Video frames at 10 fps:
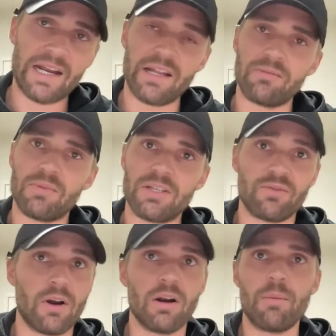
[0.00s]
it as
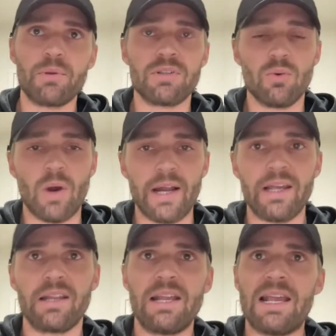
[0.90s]
far up as you want
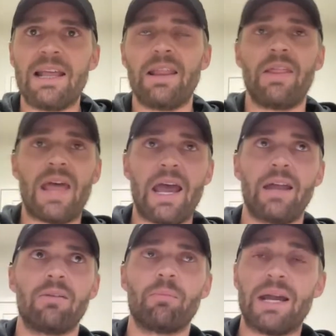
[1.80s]
it. And then
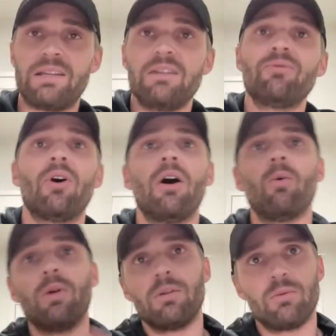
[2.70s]
that by
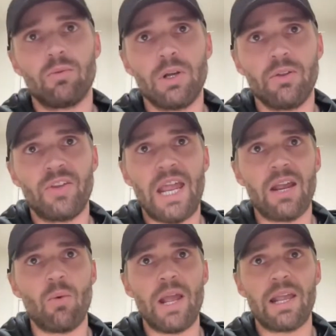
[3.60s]
default will
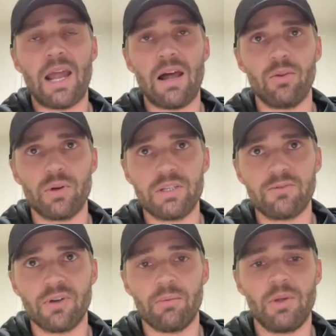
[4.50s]
take away calories
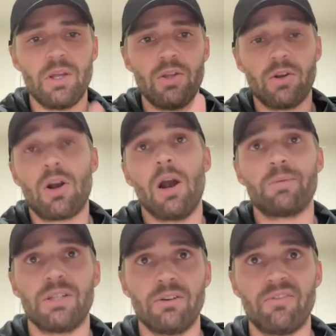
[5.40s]
from your
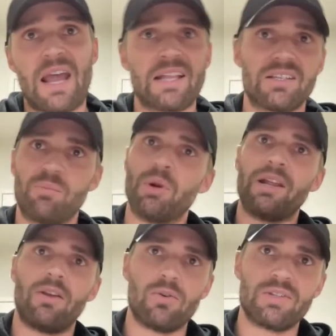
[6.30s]
carbs and your fats and
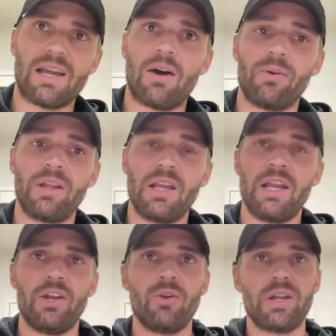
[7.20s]
bring those down.
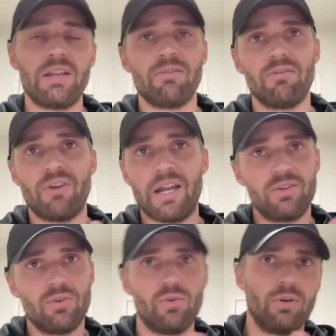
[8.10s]
And you can even fine
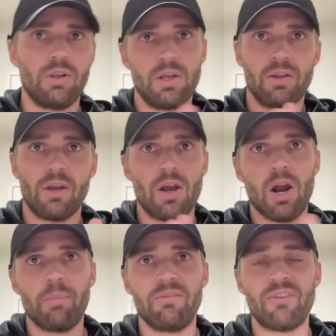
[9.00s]
tune the
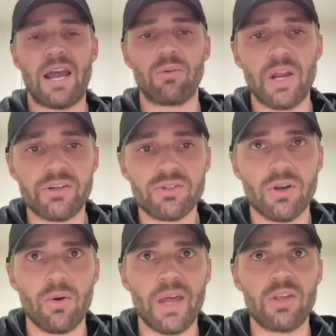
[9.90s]
carb and fat
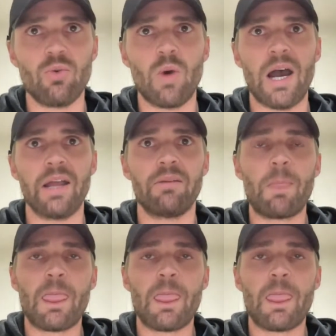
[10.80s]
ratio that you want